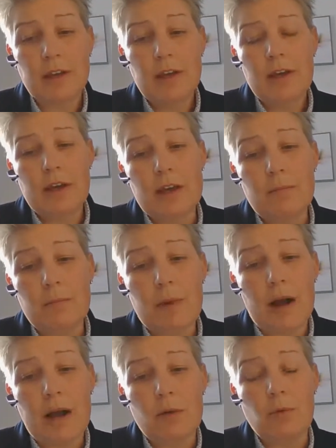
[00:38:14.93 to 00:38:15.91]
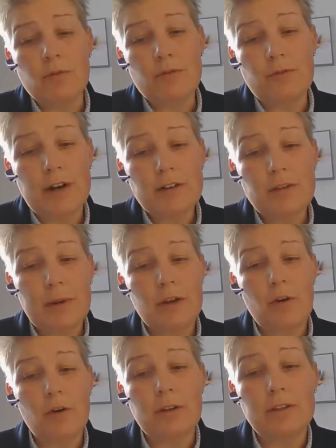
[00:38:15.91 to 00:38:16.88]
I will revert to my
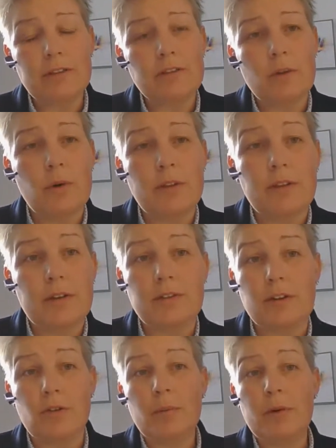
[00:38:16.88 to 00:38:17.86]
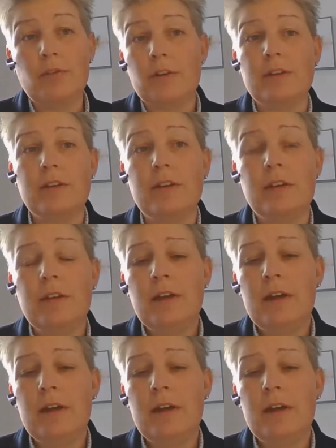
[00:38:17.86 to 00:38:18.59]
colleagues as to whether there's an opportunity